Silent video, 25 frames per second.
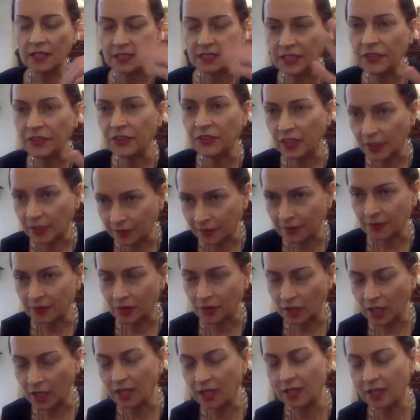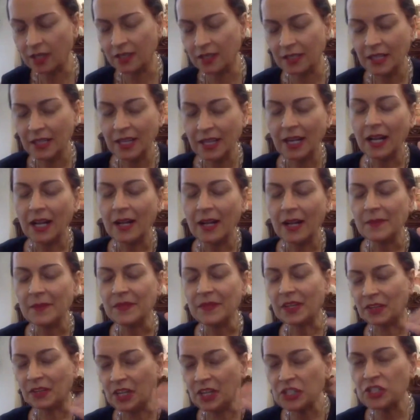Skisian,
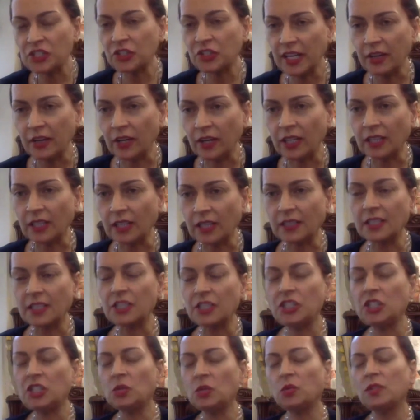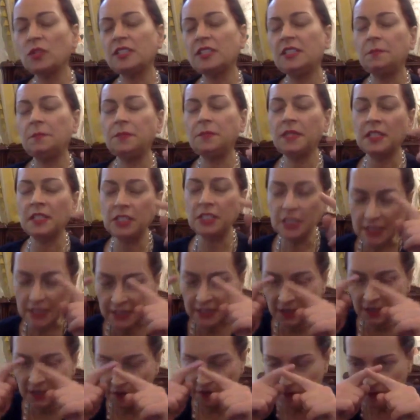Russian Aryan. She was depicted
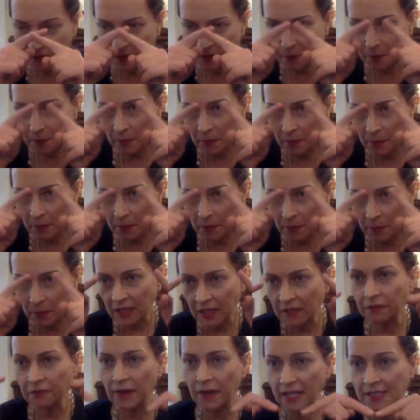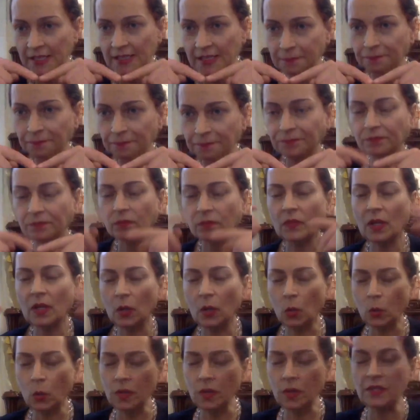as a female face
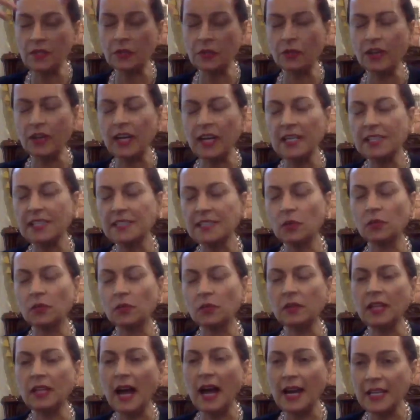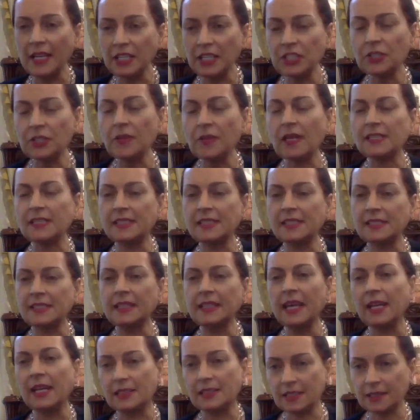with the rays of light as
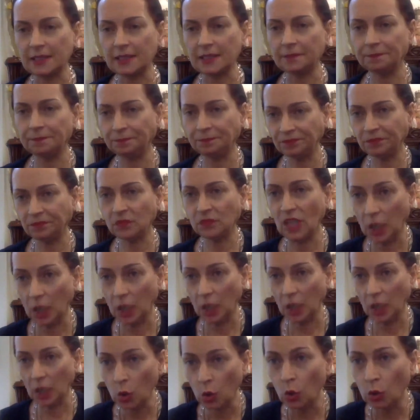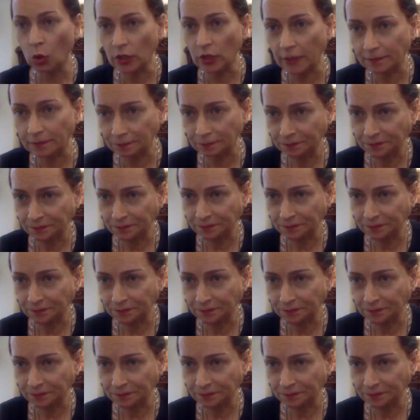snakes, Gargona,